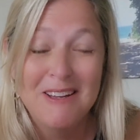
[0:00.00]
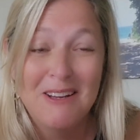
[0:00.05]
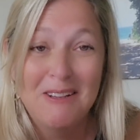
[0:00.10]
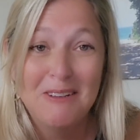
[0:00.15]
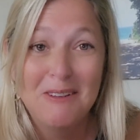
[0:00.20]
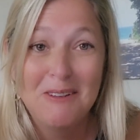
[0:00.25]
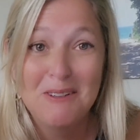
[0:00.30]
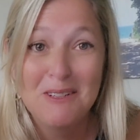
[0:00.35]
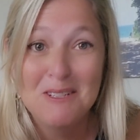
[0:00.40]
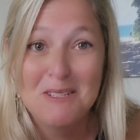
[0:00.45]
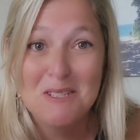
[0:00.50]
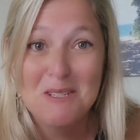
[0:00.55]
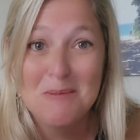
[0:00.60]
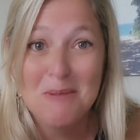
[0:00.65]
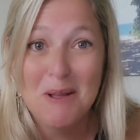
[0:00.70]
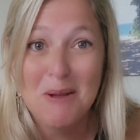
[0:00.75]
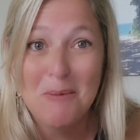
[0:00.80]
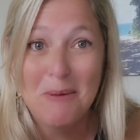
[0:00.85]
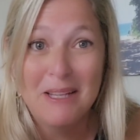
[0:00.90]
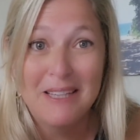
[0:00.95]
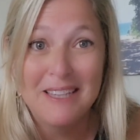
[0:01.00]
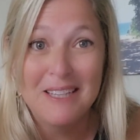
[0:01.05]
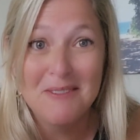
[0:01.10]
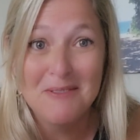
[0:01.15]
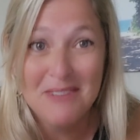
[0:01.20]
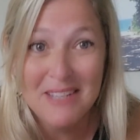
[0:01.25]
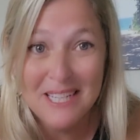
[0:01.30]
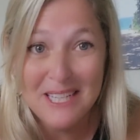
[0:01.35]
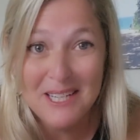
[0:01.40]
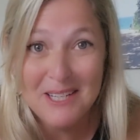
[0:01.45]
alerted to my weekly
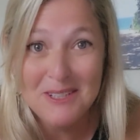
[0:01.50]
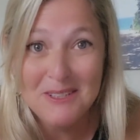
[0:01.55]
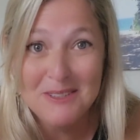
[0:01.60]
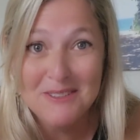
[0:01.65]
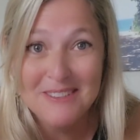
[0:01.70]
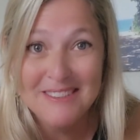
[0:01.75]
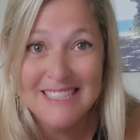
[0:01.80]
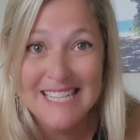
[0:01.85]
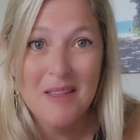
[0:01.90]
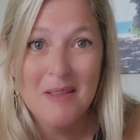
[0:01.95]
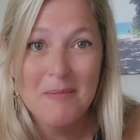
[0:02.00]
videos.